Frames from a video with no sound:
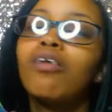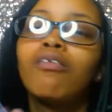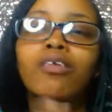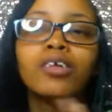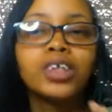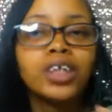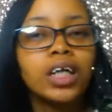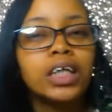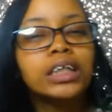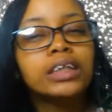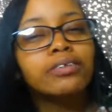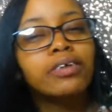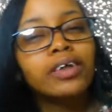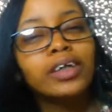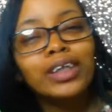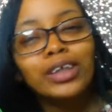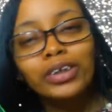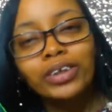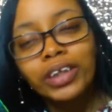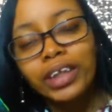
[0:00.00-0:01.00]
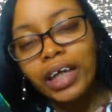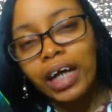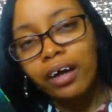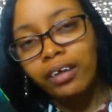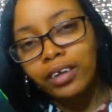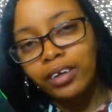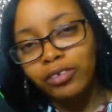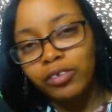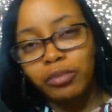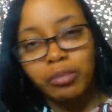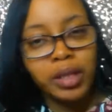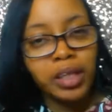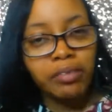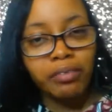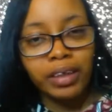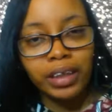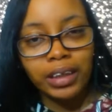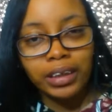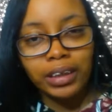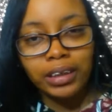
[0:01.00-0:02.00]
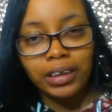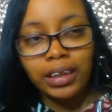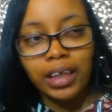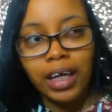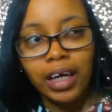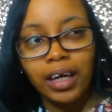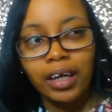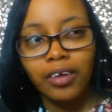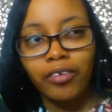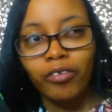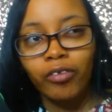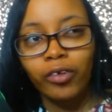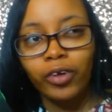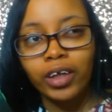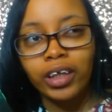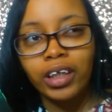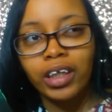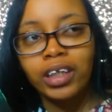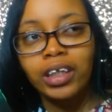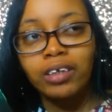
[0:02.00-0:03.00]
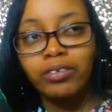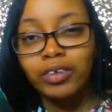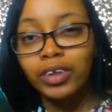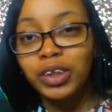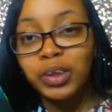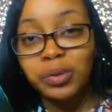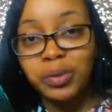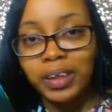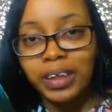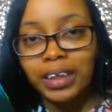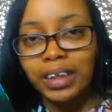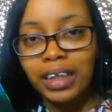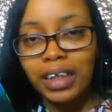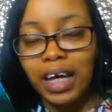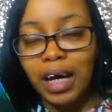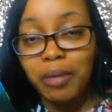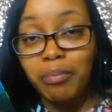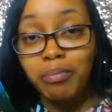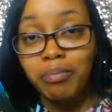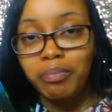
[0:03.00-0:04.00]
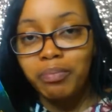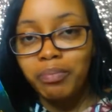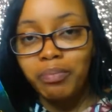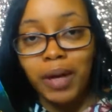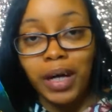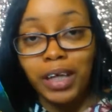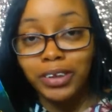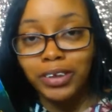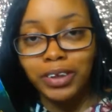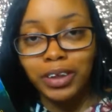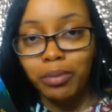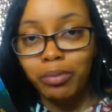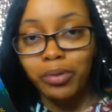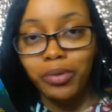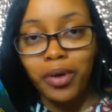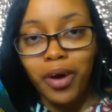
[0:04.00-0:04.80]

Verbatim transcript: Roshan is a very interesting character for many reasons, and for the different twists that Patrick W.